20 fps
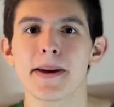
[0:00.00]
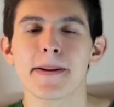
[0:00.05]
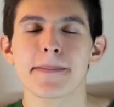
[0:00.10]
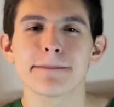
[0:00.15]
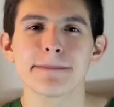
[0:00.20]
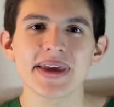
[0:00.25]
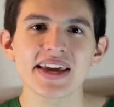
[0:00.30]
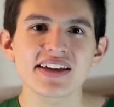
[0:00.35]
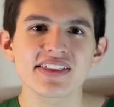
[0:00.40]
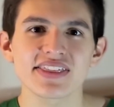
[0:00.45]

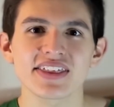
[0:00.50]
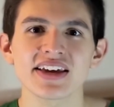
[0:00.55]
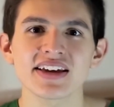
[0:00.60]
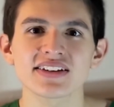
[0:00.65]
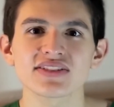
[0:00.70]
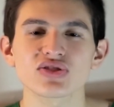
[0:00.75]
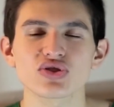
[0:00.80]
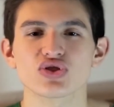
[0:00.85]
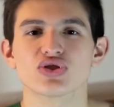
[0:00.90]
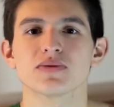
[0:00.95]
Big
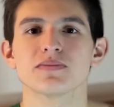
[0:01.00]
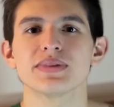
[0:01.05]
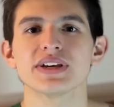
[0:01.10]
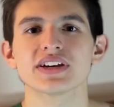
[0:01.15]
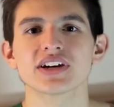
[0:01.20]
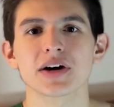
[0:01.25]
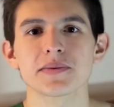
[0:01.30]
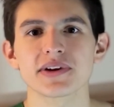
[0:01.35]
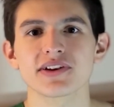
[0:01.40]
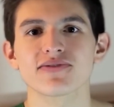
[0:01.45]
things should be
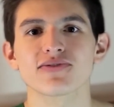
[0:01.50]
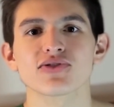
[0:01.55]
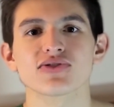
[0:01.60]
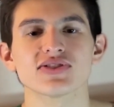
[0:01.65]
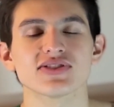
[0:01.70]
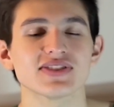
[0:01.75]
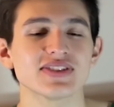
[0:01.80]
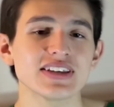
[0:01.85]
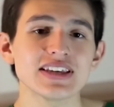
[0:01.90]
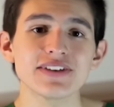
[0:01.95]
coming for
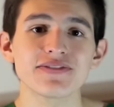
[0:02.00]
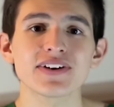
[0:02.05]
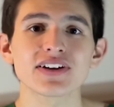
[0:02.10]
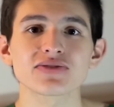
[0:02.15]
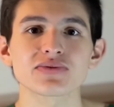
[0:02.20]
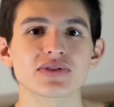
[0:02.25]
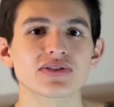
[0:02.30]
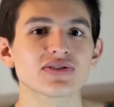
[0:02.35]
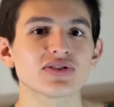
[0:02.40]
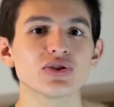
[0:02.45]
this
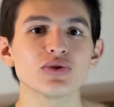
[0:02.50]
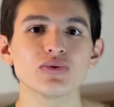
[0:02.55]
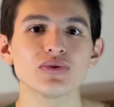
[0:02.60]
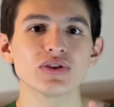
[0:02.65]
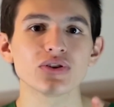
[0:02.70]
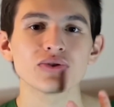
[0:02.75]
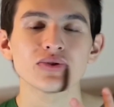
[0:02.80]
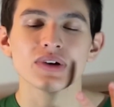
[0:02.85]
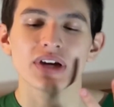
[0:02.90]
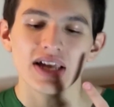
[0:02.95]
defense with 2
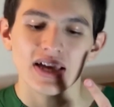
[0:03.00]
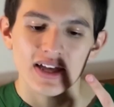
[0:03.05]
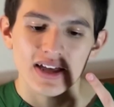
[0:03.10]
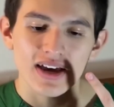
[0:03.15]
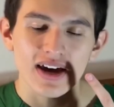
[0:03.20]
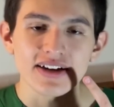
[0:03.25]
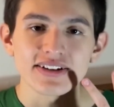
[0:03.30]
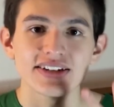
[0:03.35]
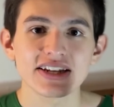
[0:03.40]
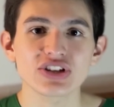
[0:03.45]
new
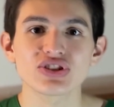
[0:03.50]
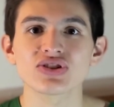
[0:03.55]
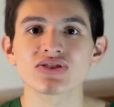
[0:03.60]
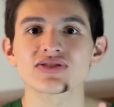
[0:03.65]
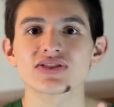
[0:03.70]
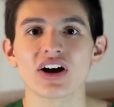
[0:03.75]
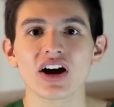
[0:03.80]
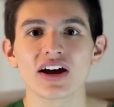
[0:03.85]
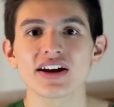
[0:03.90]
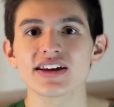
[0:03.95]

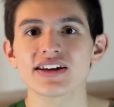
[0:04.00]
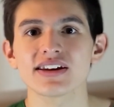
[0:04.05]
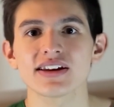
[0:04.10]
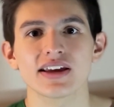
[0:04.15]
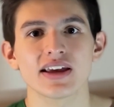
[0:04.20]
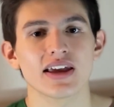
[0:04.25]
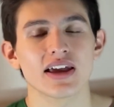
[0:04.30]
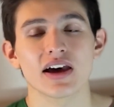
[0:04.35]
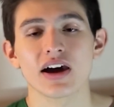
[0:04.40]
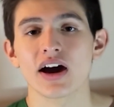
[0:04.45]
additions on it.
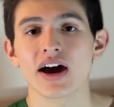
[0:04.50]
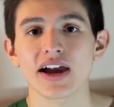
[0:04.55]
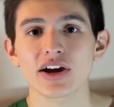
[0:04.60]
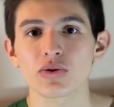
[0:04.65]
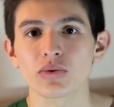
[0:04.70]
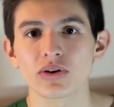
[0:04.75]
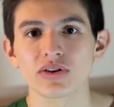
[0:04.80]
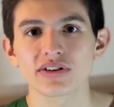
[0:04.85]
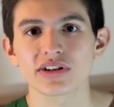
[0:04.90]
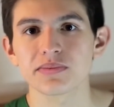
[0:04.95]

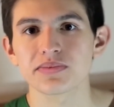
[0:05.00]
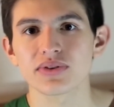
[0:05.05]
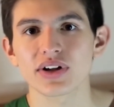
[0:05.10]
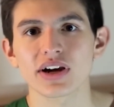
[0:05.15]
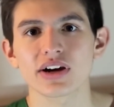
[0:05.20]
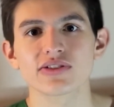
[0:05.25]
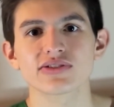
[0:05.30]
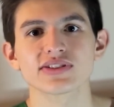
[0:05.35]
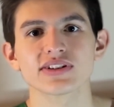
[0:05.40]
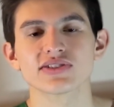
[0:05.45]
High-quality
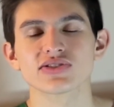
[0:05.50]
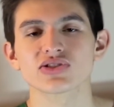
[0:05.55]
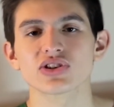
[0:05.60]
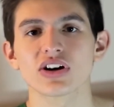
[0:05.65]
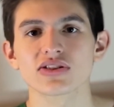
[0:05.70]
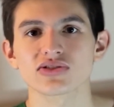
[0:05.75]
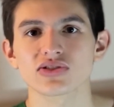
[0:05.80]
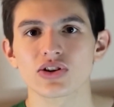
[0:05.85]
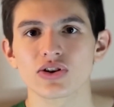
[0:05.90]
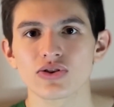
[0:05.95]
players in
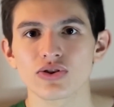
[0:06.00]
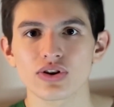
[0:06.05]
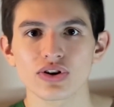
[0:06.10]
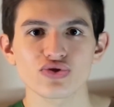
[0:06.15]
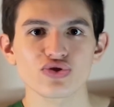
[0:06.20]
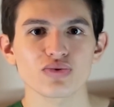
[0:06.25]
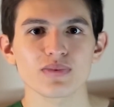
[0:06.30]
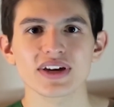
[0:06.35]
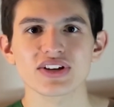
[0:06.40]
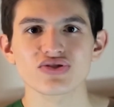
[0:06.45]
Sauce Gardner
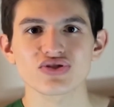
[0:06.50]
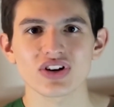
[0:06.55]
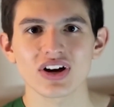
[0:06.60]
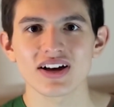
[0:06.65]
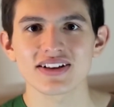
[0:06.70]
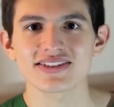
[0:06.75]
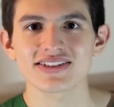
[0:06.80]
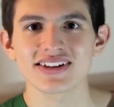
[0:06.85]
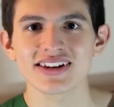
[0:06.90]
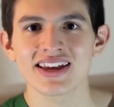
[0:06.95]
and Jermaine
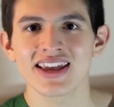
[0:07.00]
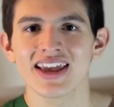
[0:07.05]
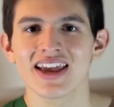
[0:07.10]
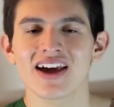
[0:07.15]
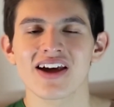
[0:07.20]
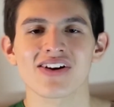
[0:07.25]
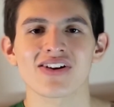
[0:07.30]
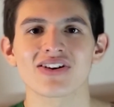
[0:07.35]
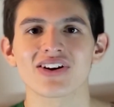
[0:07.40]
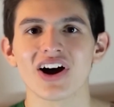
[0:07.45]
Johnson.
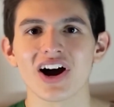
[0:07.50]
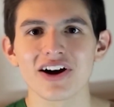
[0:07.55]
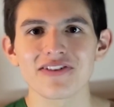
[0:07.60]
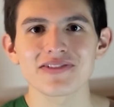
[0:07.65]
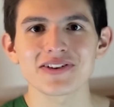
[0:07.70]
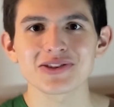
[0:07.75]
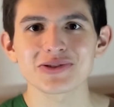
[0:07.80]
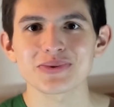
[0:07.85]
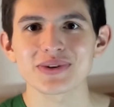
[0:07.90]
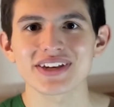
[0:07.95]
And on
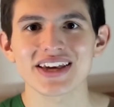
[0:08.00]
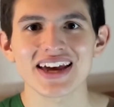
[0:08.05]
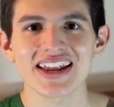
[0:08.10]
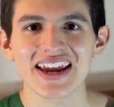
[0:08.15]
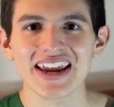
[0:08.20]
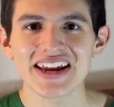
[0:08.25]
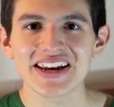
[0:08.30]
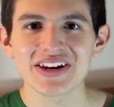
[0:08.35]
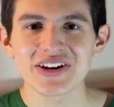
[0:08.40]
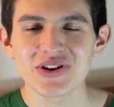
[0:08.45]
offense, we get
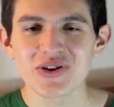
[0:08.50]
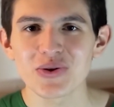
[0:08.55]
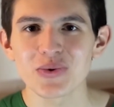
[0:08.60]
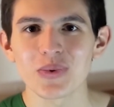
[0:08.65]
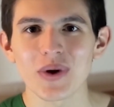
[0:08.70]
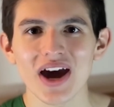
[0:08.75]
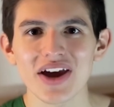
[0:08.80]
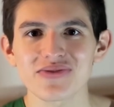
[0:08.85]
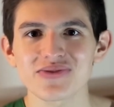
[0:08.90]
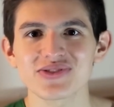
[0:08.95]
a new
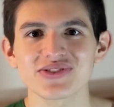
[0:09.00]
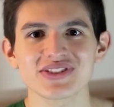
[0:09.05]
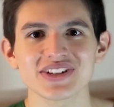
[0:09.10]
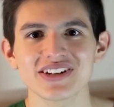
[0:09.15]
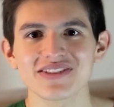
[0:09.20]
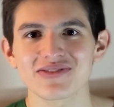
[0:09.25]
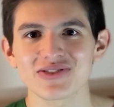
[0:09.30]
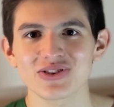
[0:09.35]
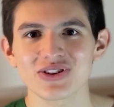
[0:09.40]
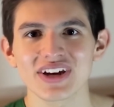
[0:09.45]
wide
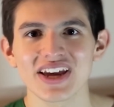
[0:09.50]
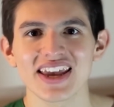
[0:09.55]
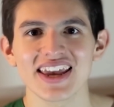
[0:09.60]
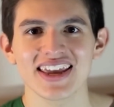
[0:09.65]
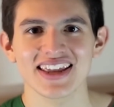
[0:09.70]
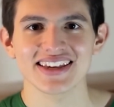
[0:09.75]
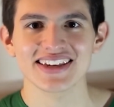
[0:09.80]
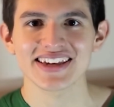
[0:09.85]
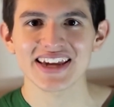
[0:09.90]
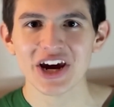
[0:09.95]
receiver
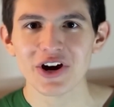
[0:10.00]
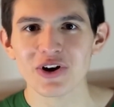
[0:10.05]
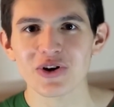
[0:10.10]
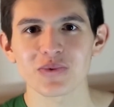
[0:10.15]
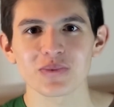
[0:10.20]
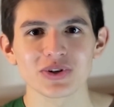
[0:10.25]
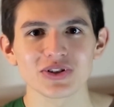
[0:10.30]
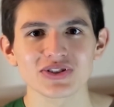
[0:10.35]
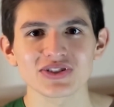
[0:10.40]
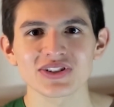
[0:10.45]
in Garrett
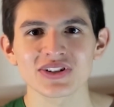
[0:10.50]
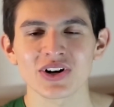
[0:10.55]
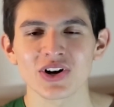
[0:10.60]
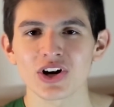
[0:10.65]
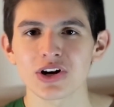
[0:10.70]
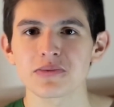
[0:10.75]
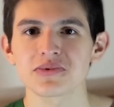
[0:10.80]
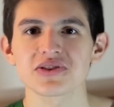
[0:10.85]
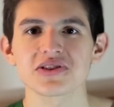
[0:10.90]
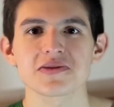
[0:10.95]
Wilson,
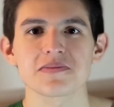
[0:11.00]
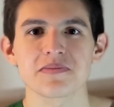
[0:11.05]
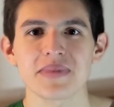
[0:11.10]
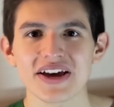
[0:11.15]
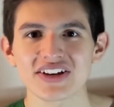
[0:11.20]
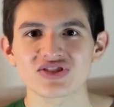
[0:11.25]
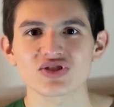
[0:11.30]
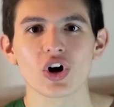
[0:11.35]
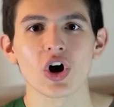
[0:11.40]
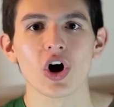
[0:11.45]
arguably the
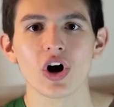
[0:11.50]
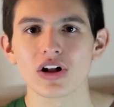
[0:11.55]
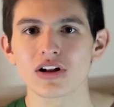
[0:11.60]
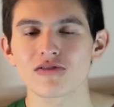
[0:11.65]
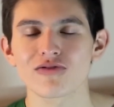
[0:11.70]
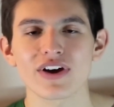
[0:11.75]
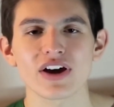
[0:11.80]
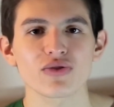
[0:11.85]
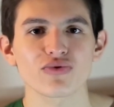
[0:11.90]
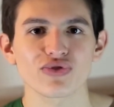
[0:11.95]
best
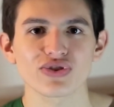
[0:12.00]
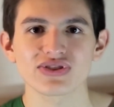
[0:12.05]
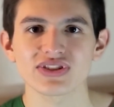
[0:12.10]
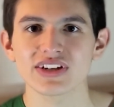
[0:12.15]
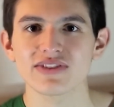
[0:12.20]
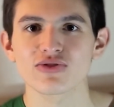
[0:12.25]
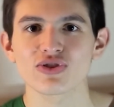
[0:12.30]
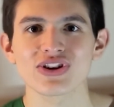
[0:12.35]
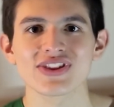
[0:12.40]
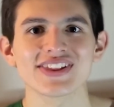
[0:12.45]
all-around
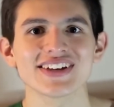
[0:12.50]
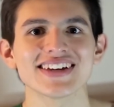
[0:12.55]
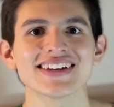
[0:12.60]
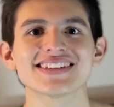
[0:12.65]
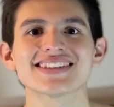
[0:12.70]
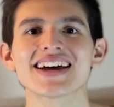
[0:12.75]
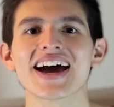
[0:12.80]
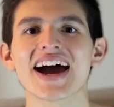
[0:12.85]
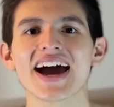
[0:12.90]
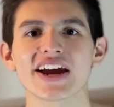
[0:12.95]
receiver in the
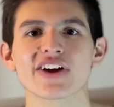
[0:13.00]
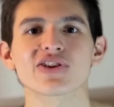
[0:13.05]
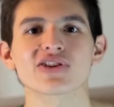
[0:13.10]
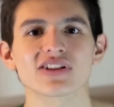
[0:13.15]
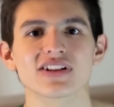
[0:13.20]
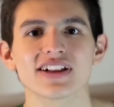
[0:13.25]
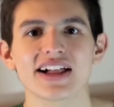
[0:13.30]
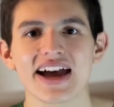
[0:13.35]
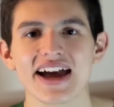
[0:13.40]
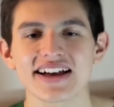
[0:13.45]
entire
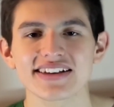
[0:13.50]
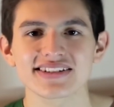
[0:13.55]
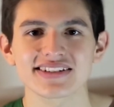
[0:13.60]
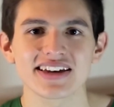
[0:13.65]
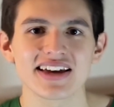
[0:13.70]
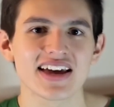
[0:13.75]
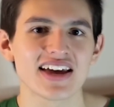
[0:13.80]
class.